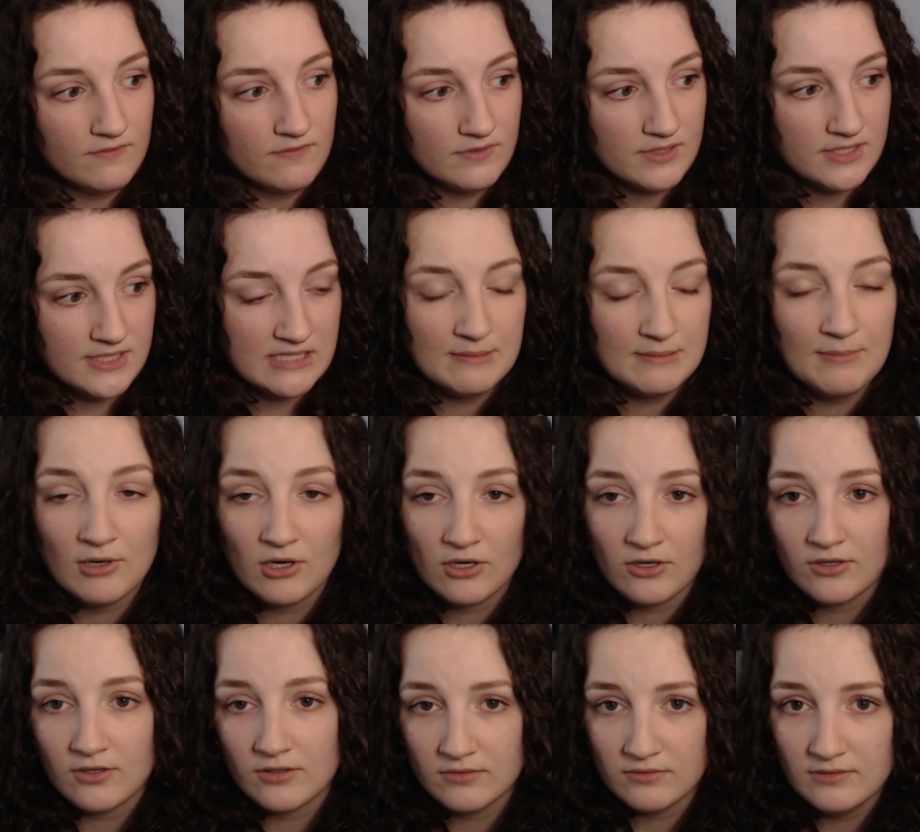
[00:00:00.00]

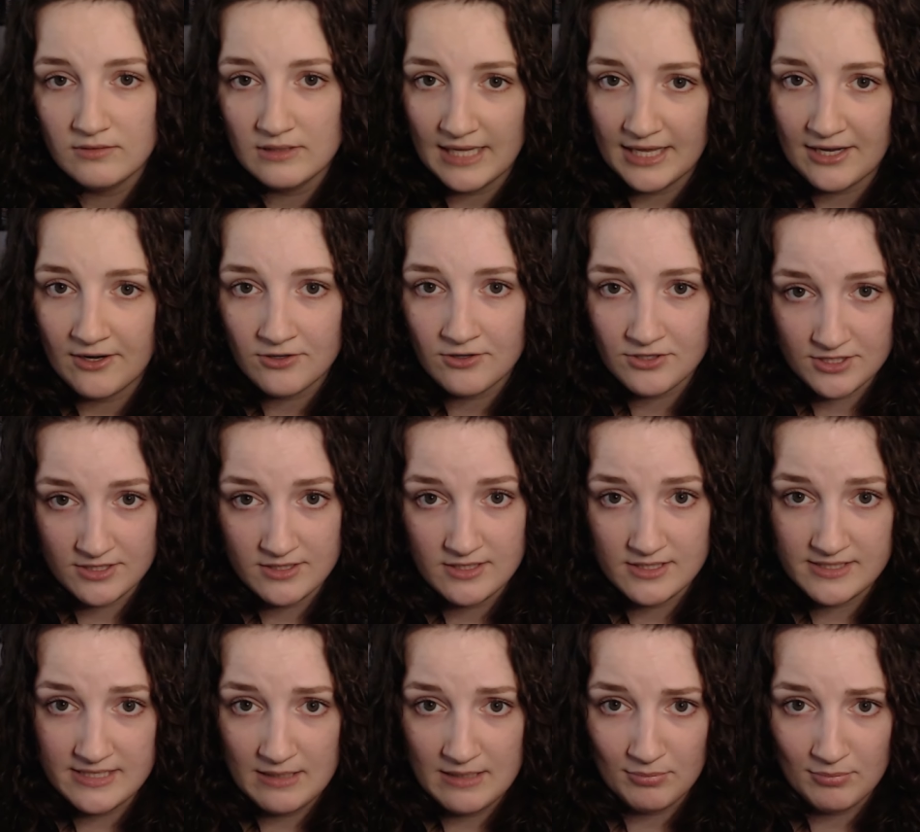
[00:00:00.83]
similar letters in the
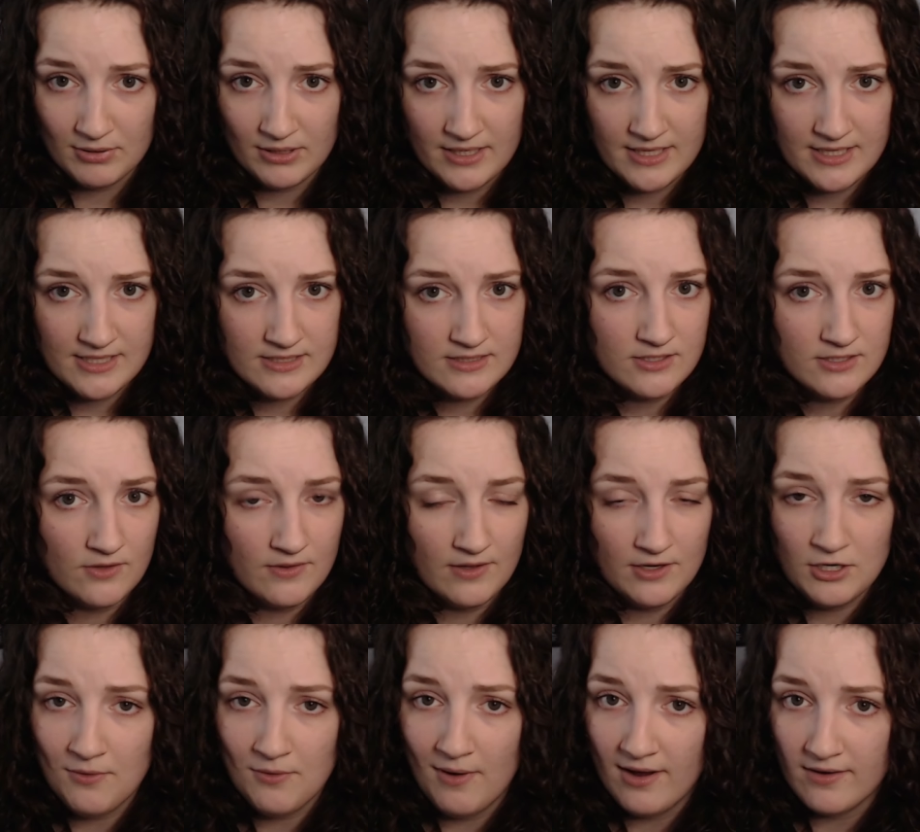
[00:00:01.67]
same place so that
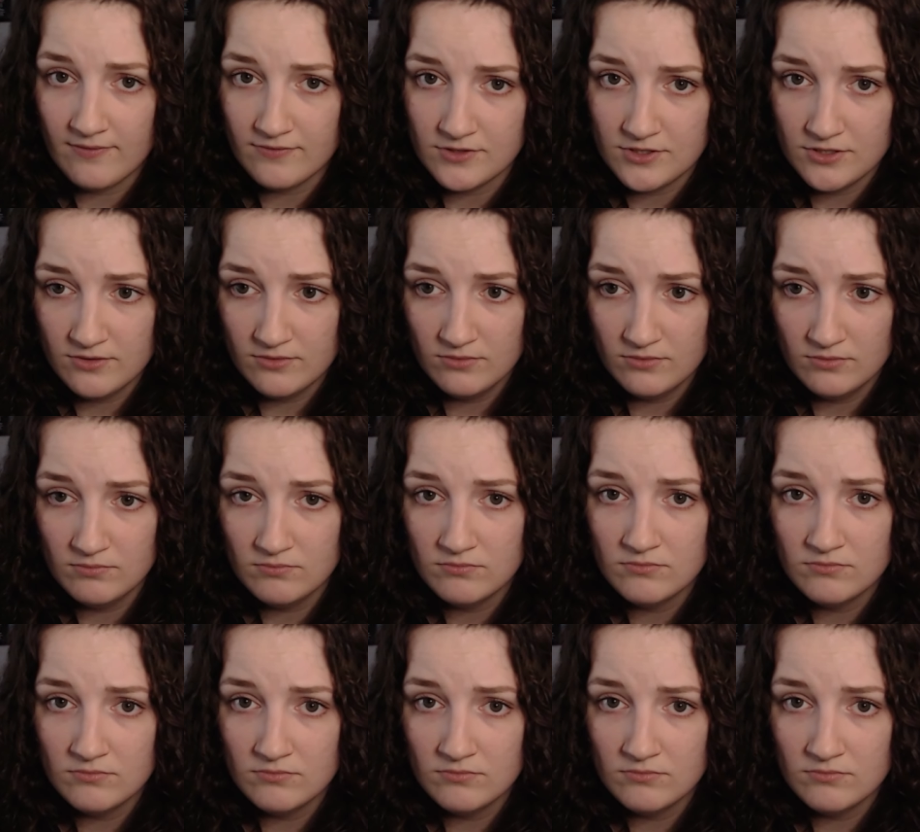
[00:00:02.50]
you have to